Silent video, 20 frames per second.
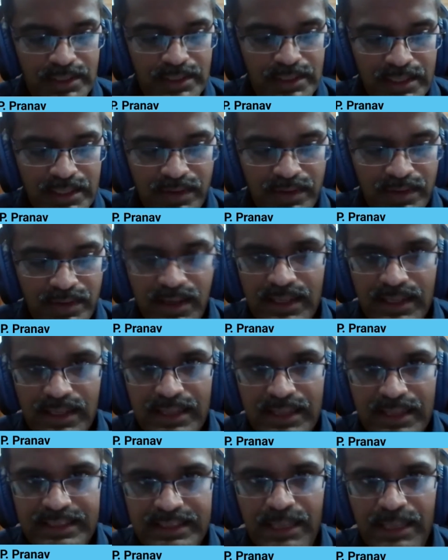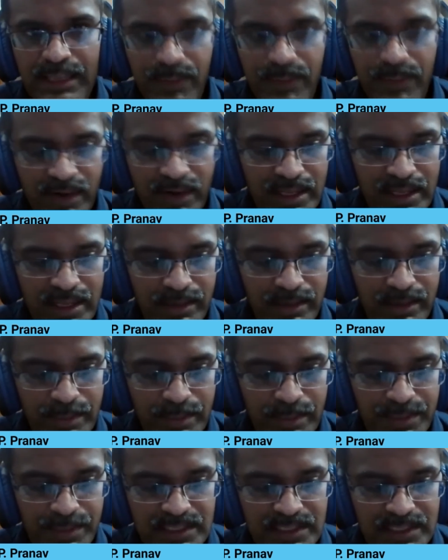Your healthcare provider may
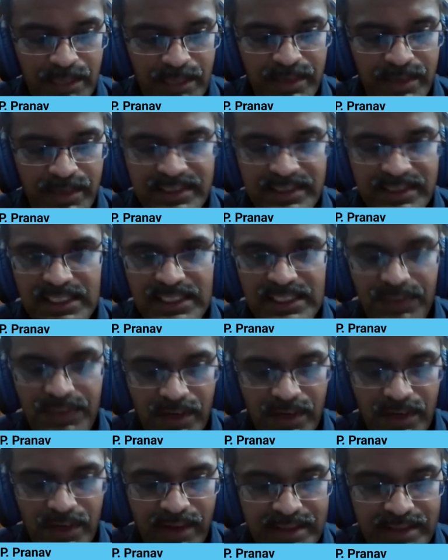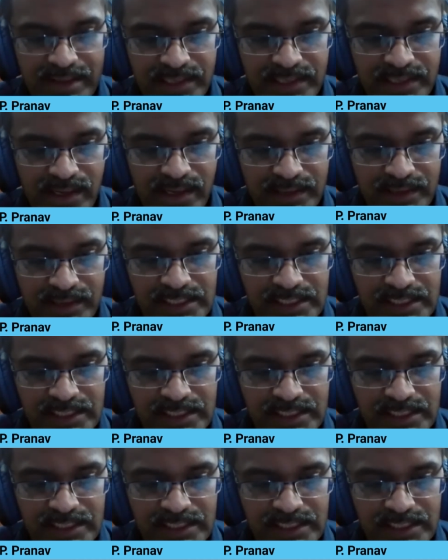prescribe medicines if you have angina.